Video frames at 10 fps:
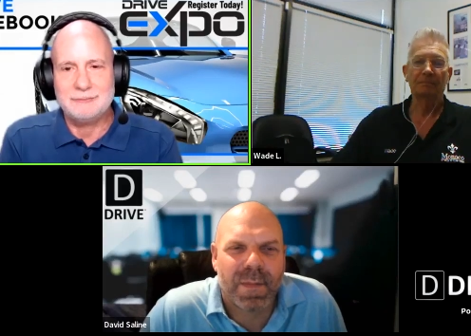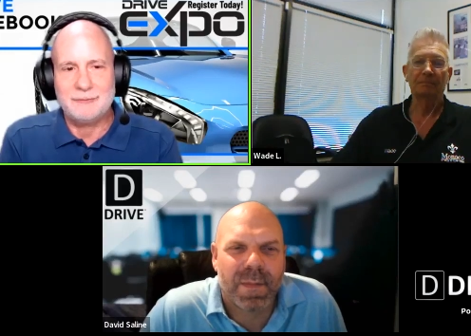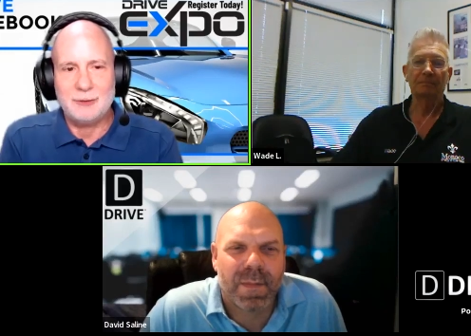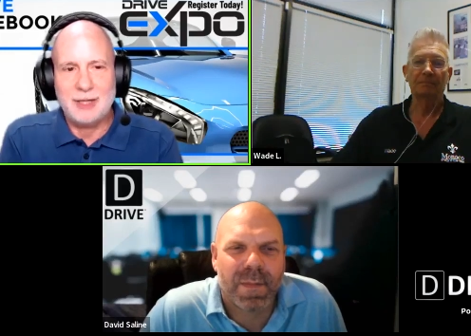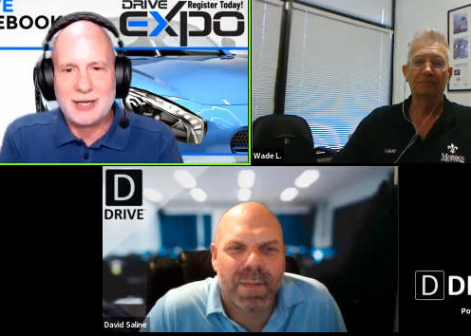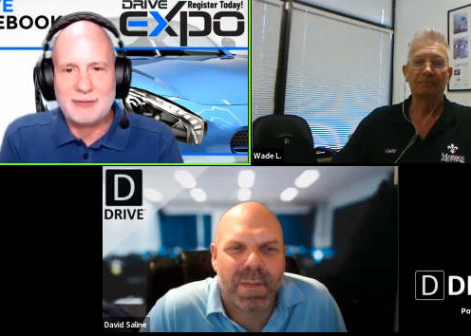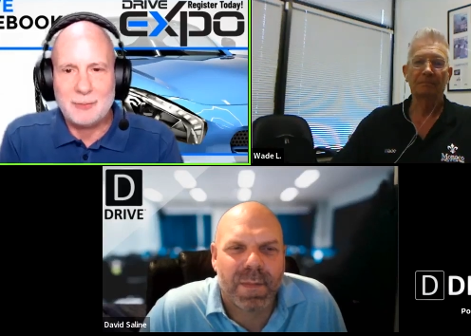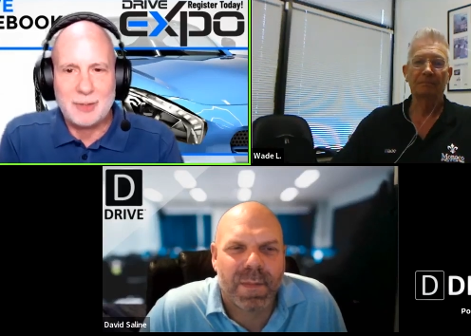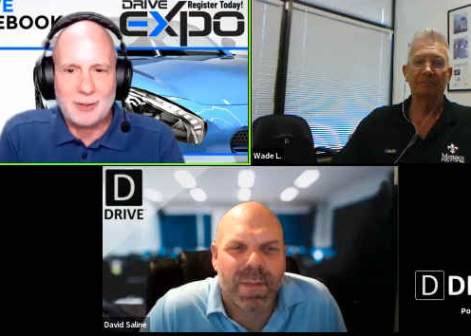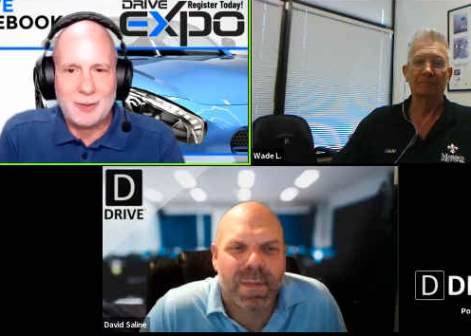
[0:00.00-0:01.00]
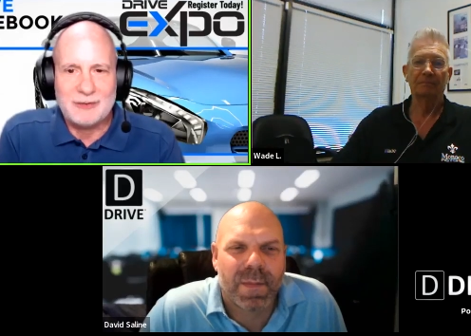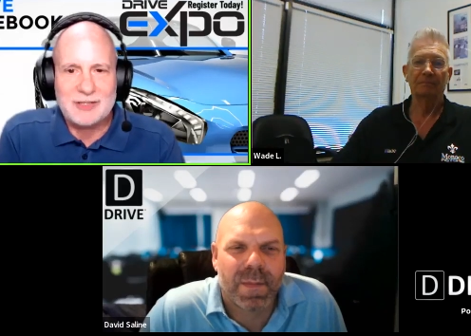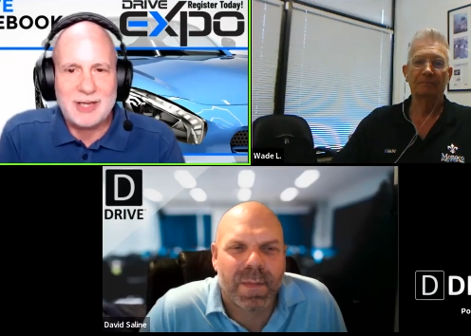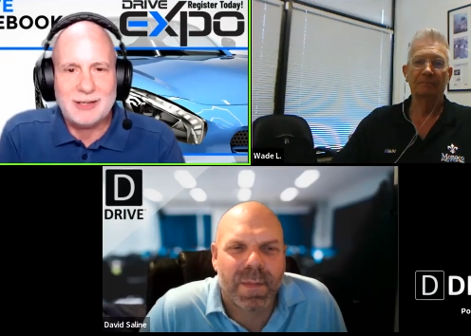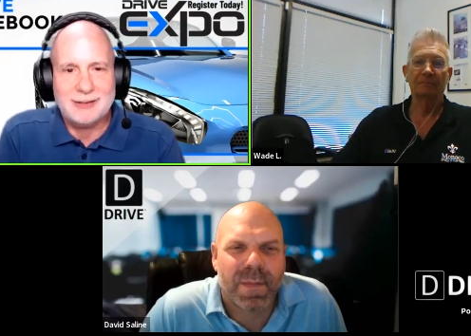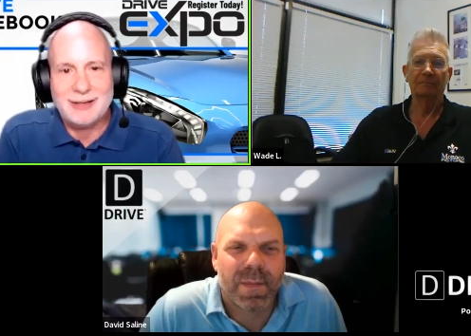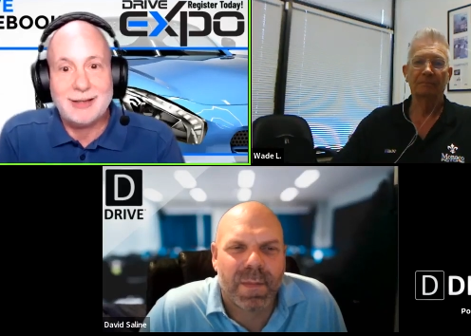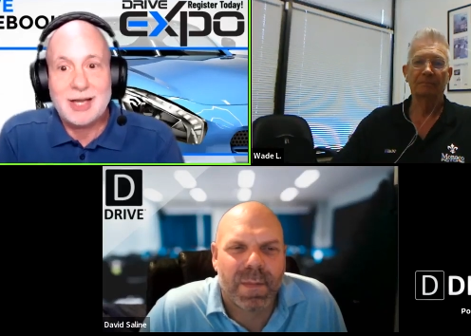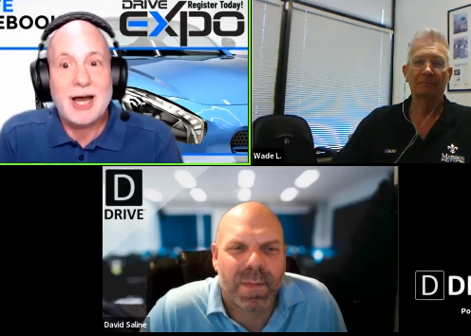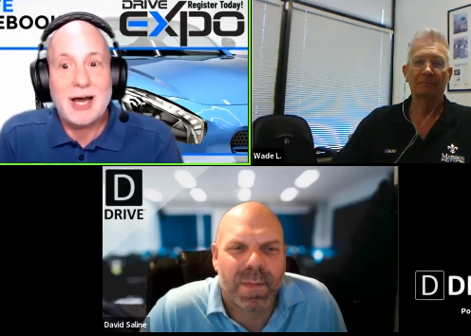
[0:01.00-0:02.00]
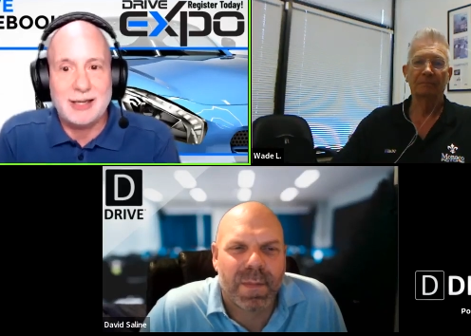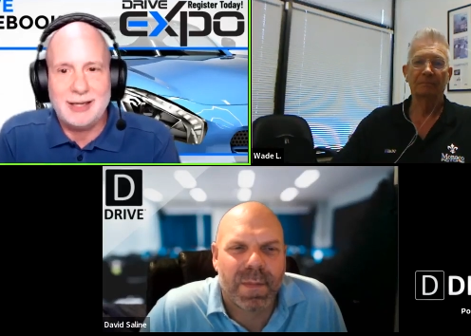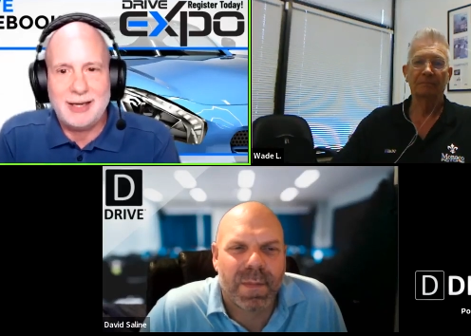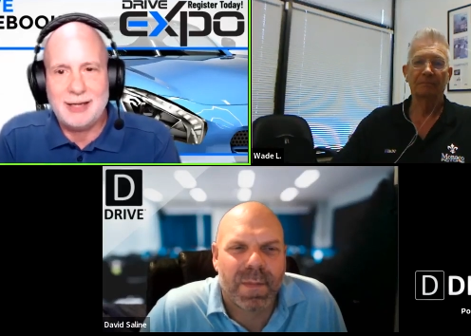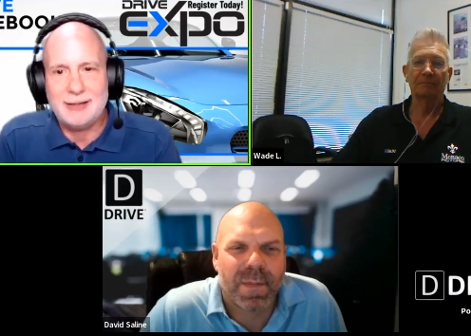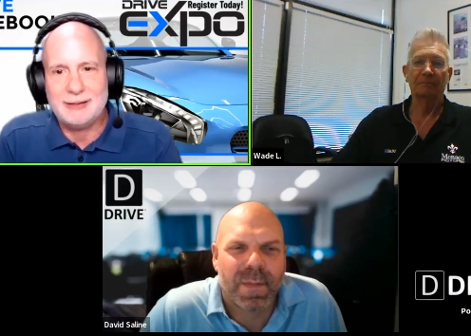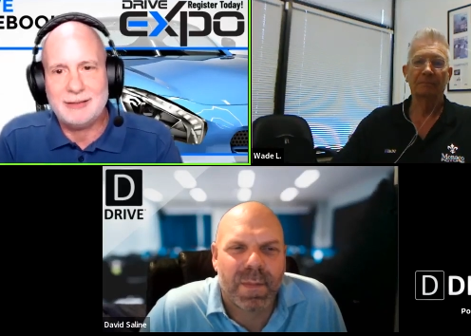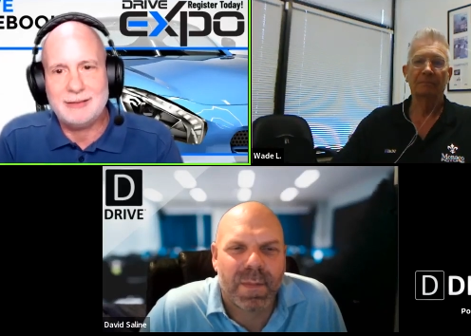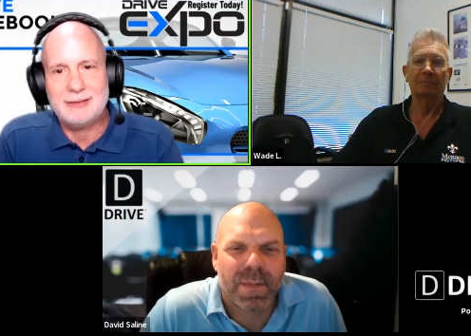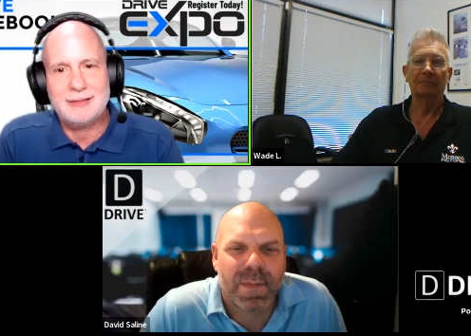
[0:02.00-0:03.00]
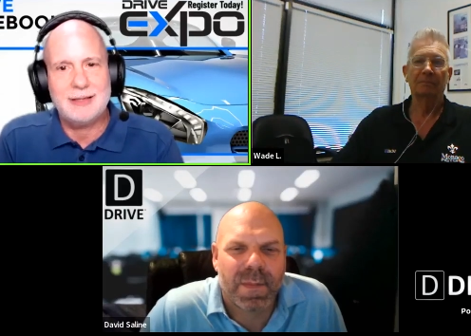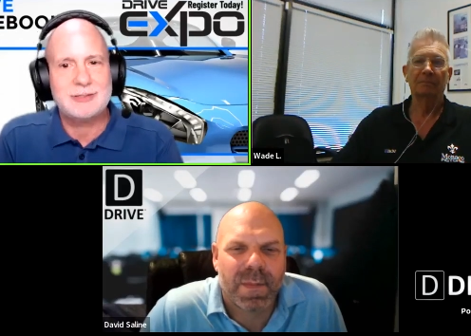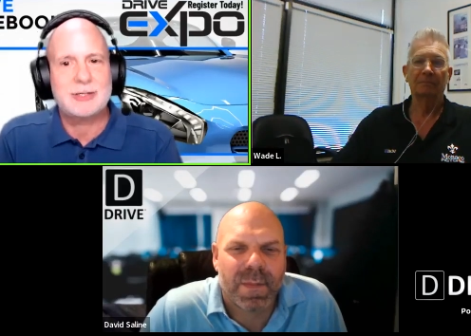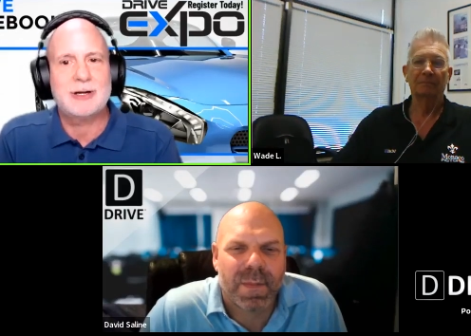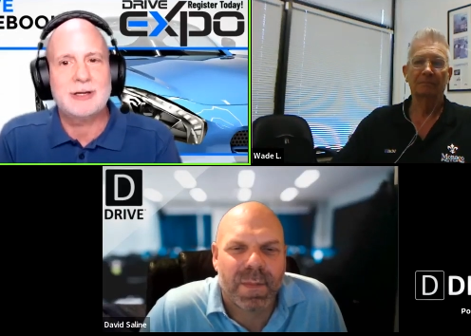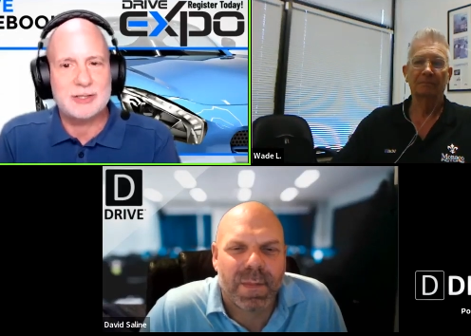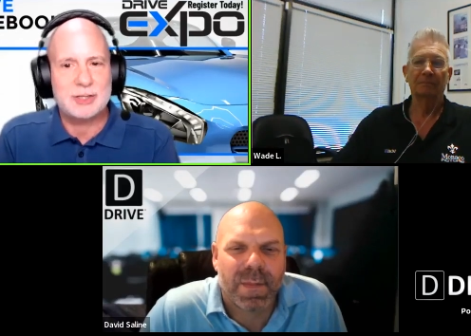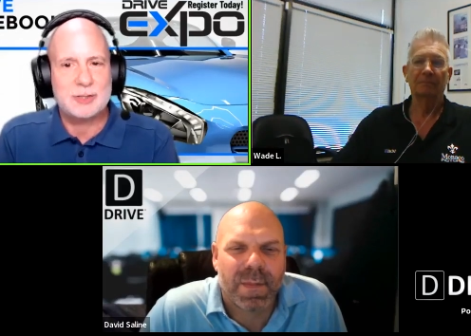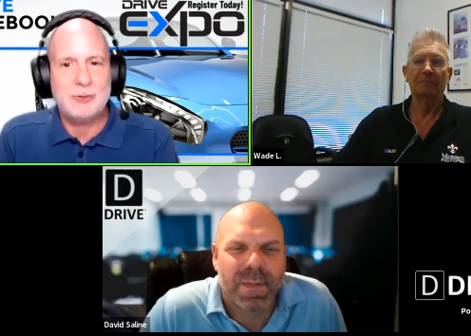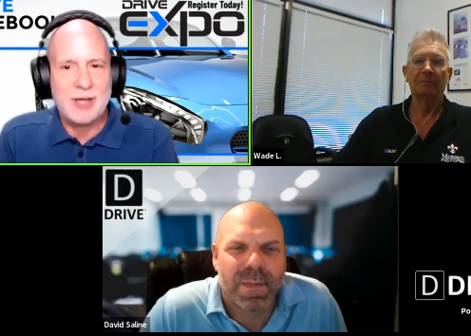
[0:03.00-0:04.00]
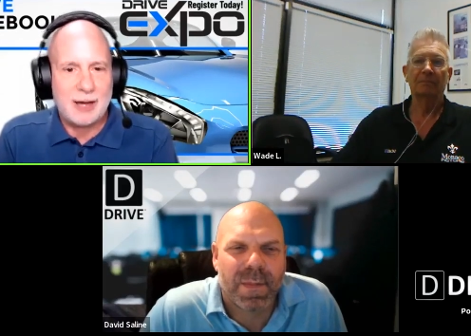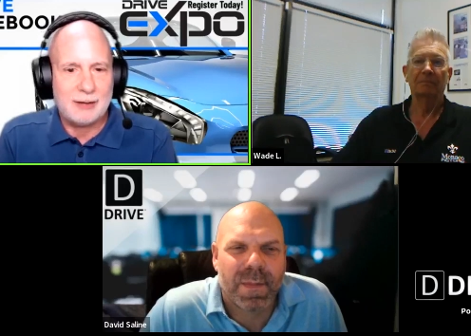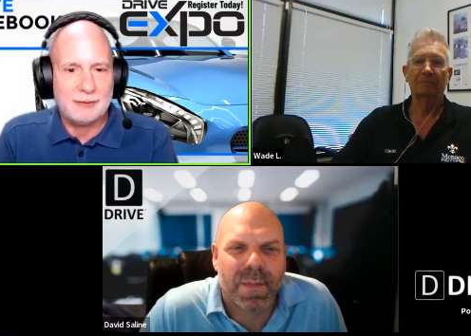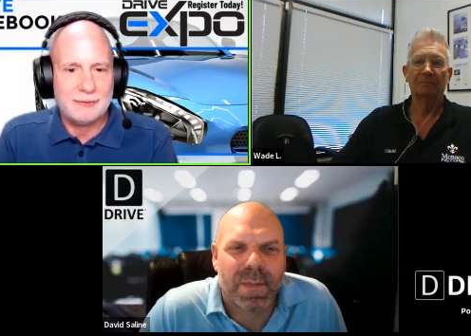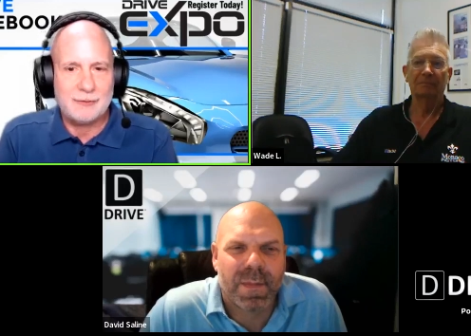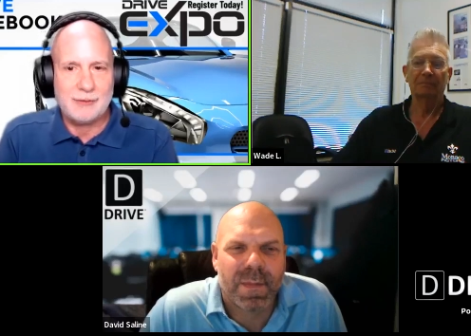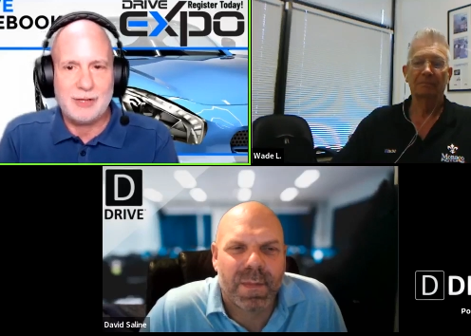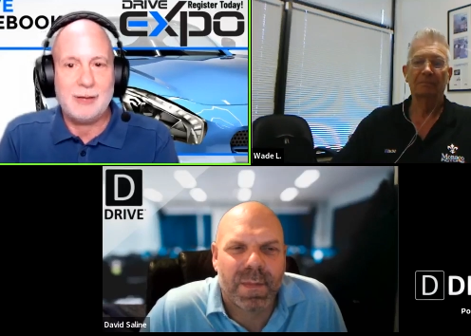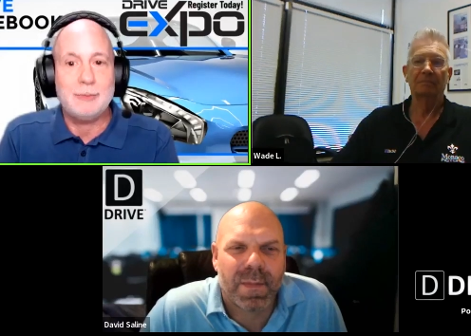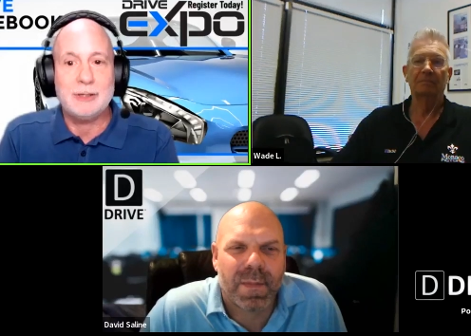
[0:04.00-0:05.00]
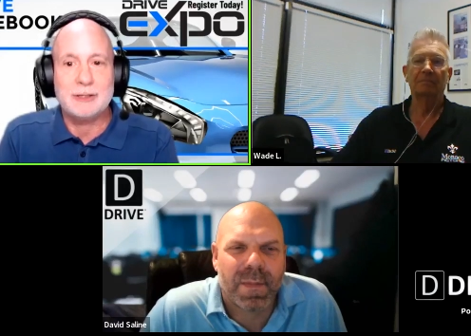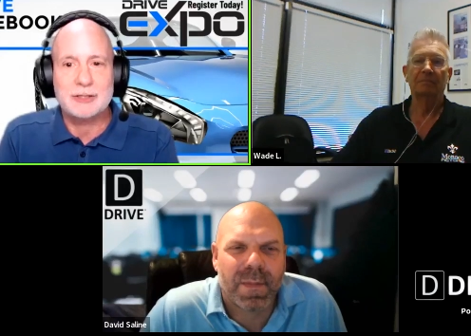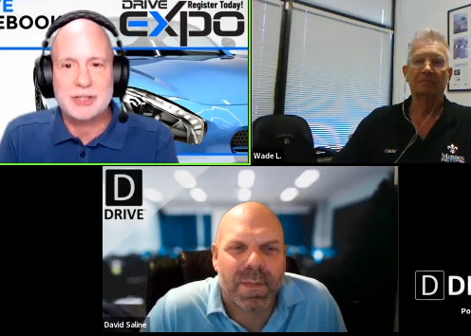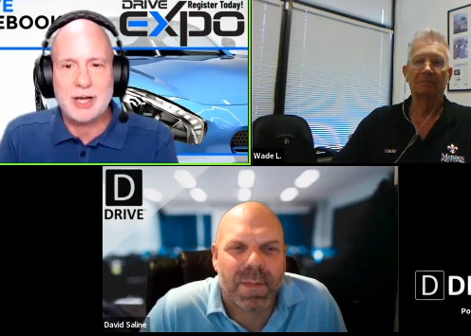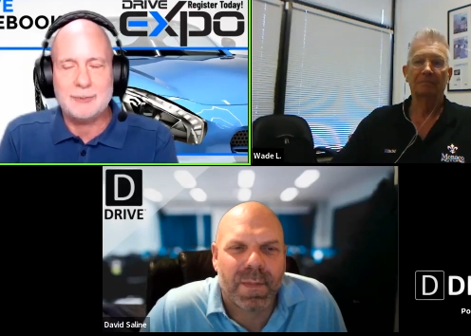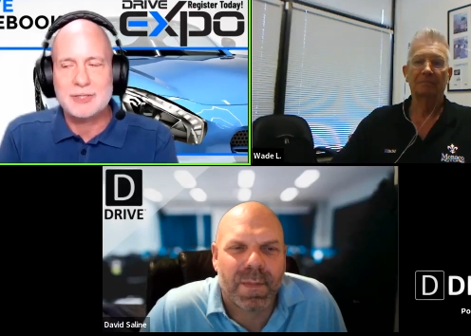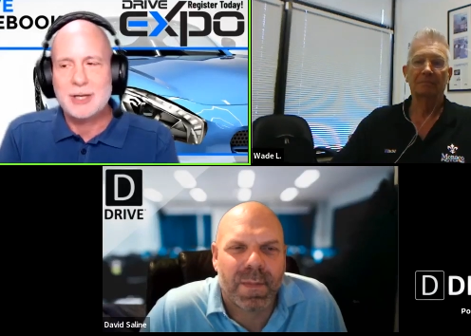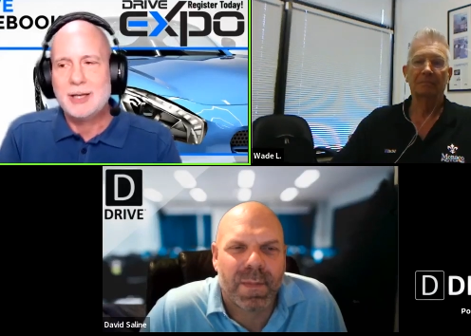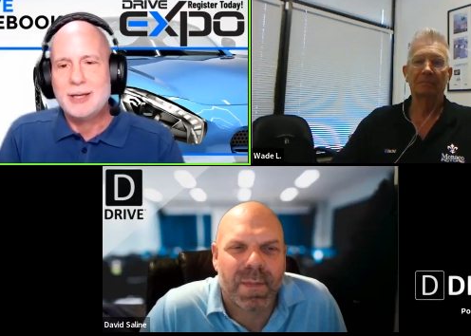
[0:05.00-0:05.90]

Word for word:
Speaker 1: for lack of a better way of saying it, they got it and things started to smooth out for them in their shops.